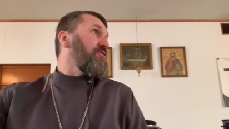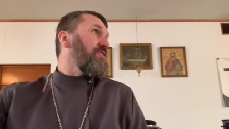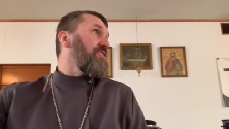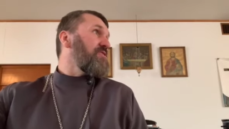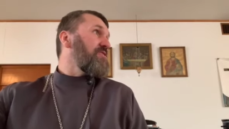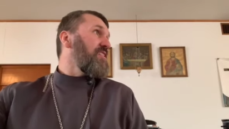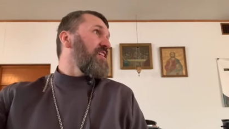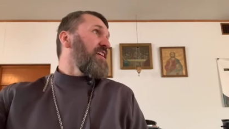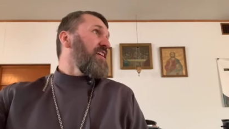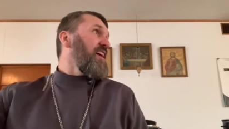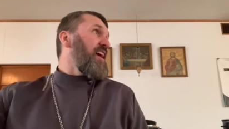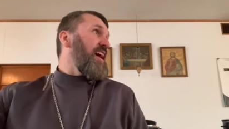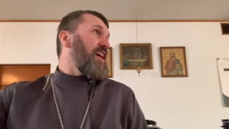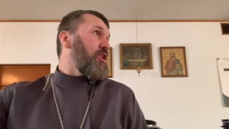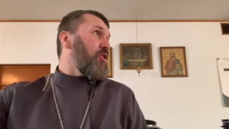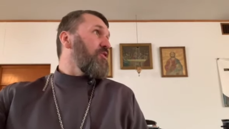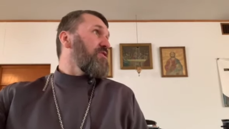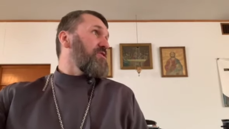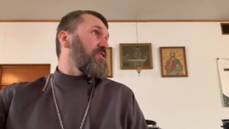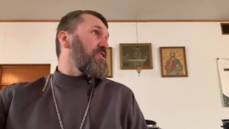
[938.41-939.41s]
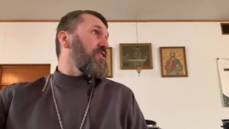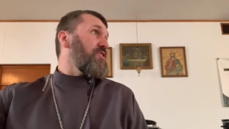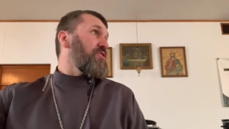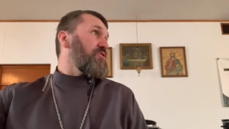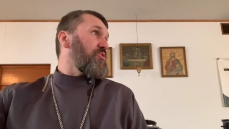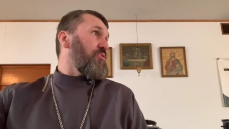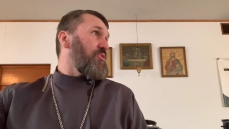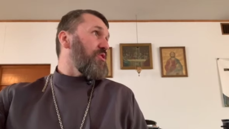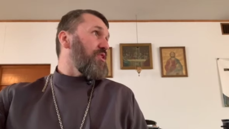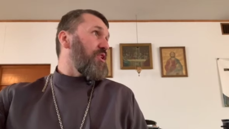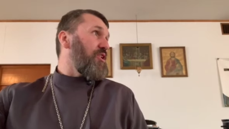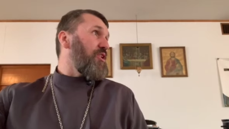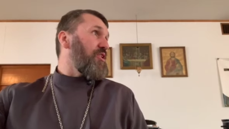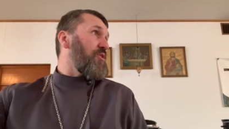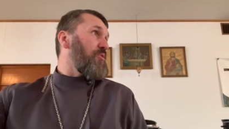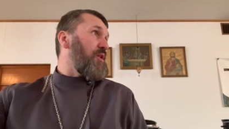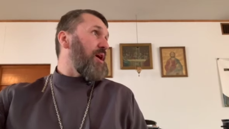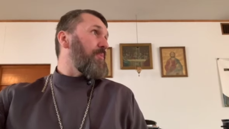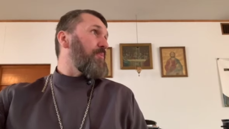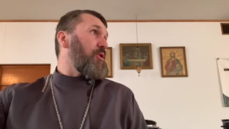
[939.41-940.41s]
It's I know it's a it's a really hard to
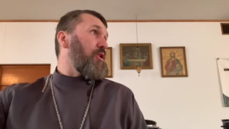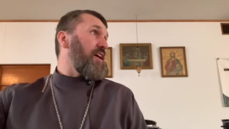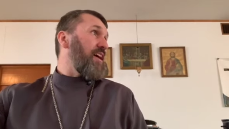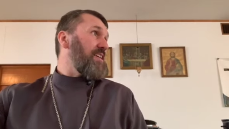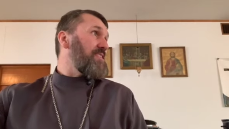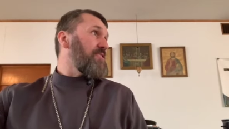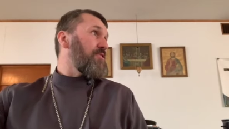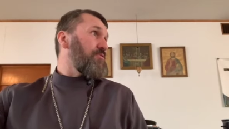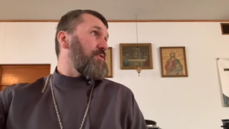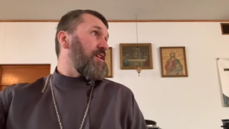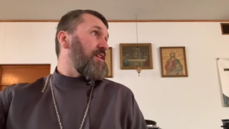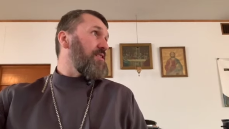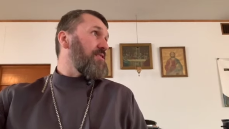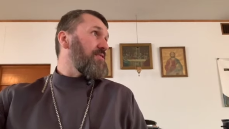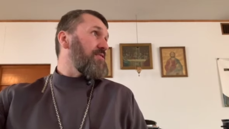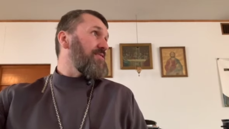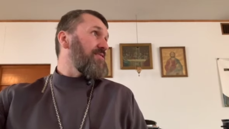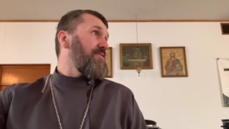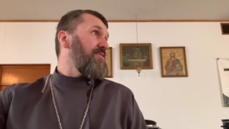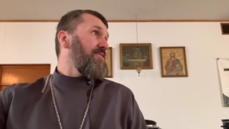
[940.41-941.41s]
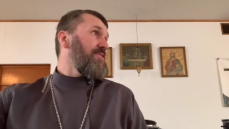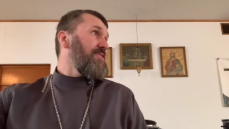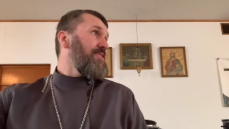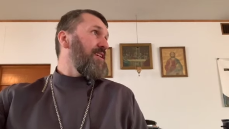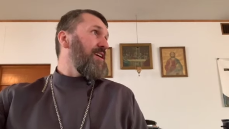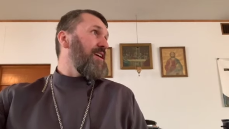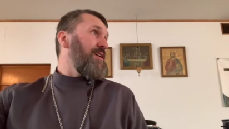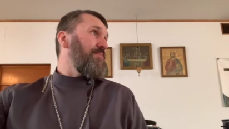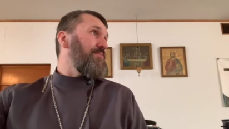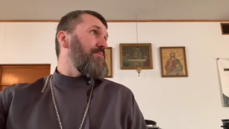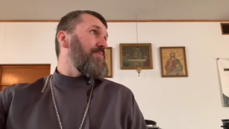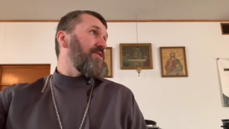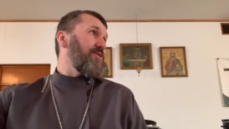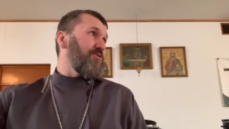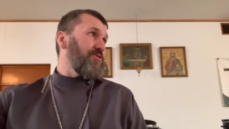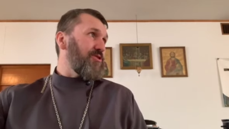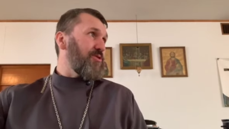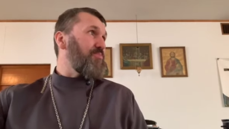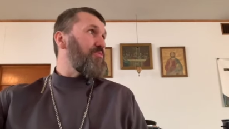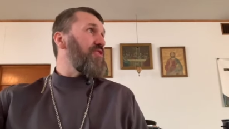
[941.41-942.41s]
wrap our heads around, um, but
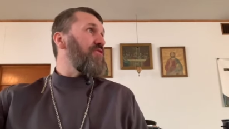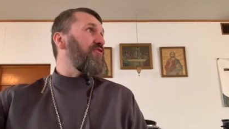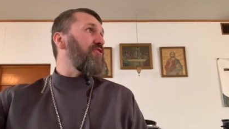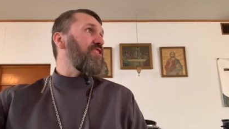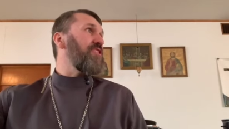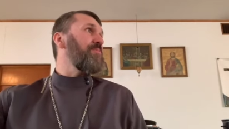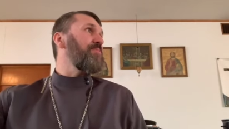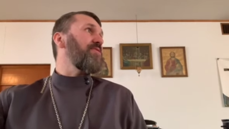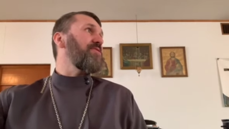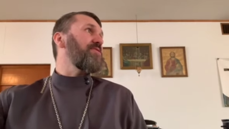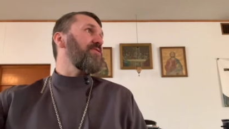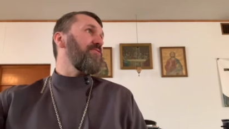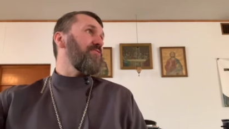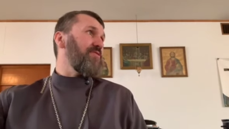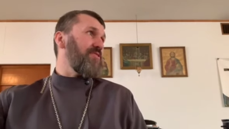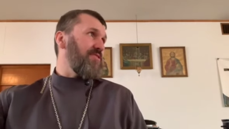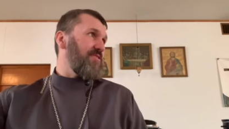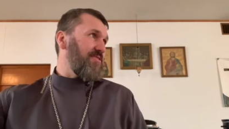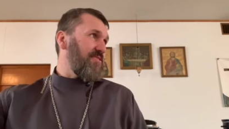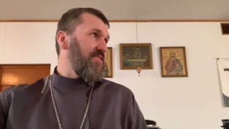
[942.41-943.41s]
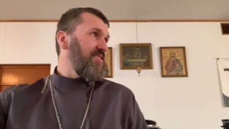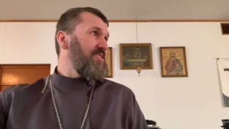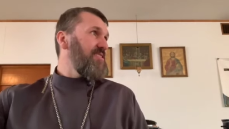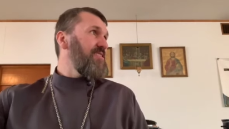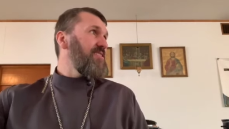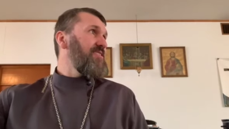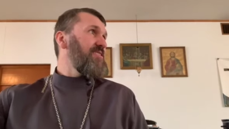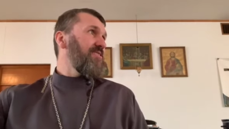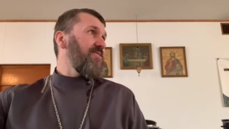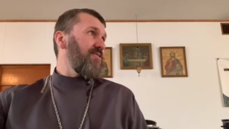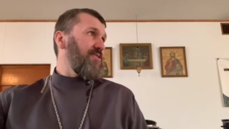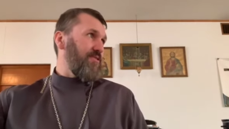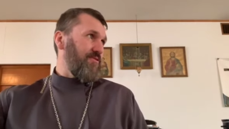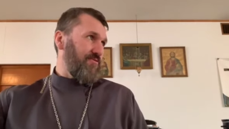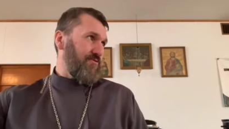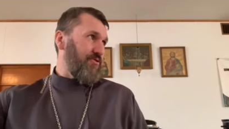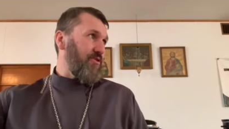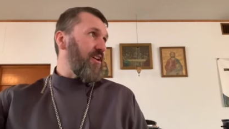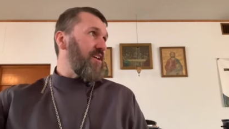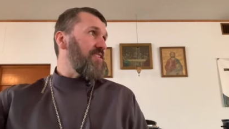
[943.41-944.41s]
those are prefigurements of the of
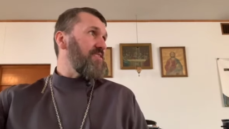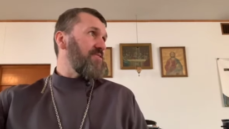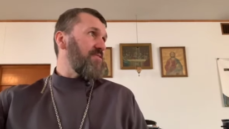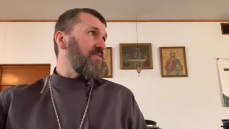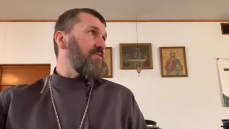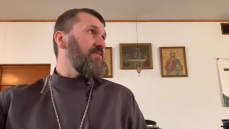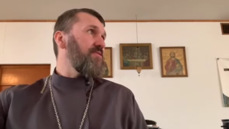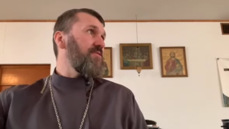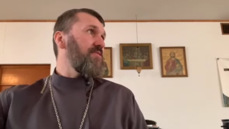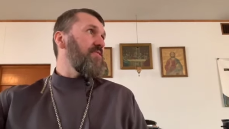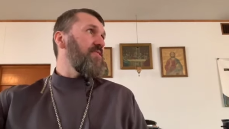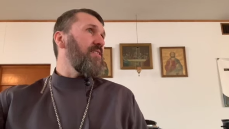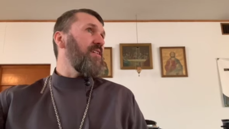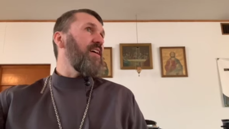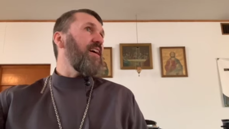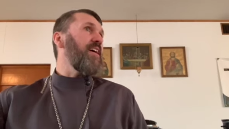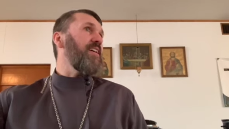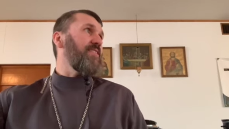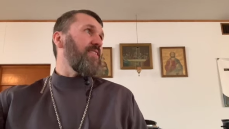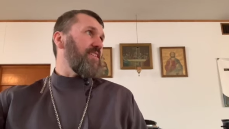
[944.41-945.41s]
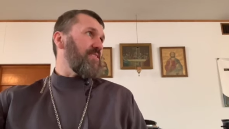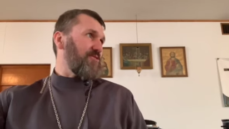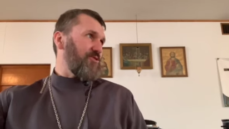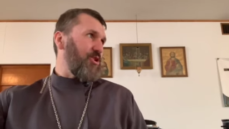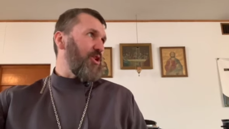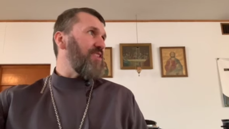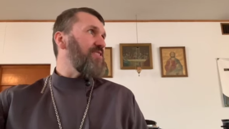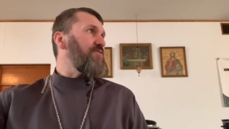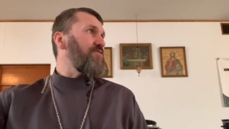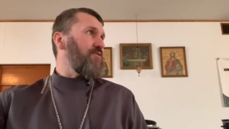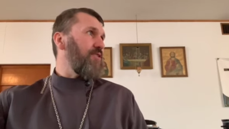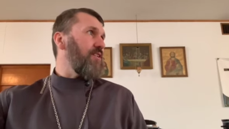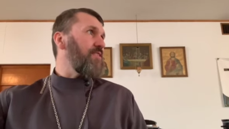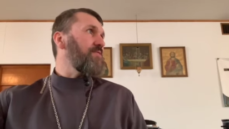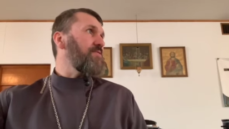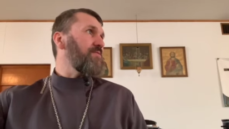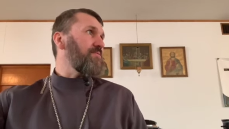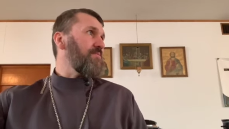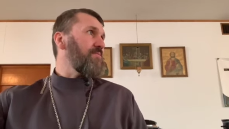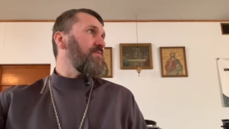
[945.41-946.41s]
Christ, and that's God the
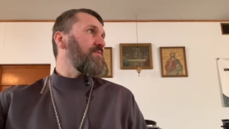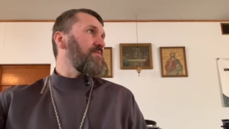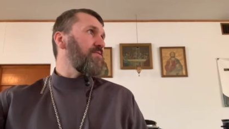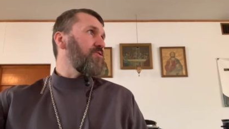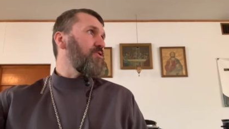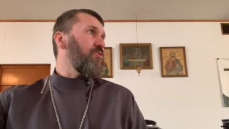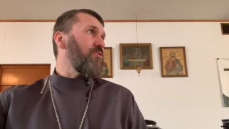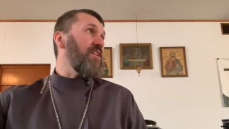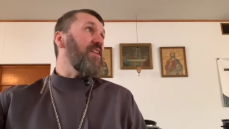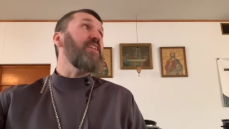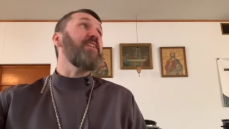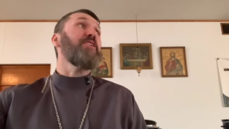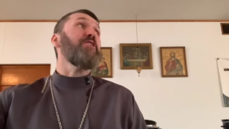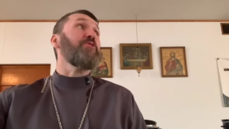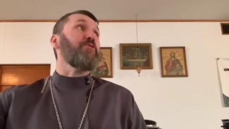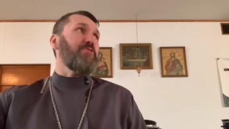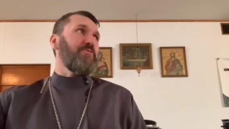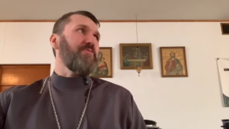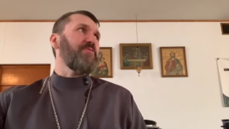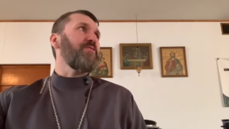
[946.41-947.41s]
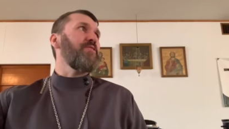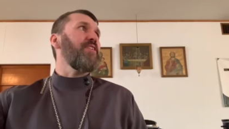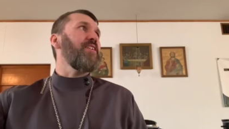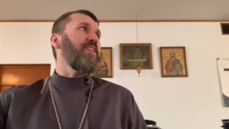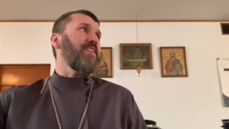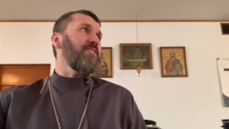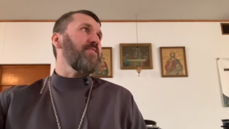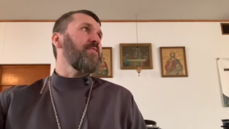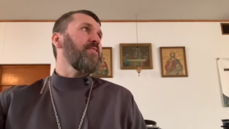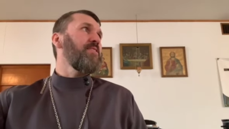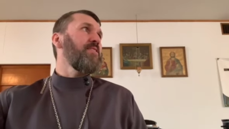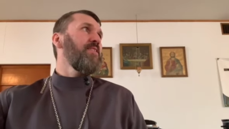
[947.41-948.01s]
Father. So they hear God.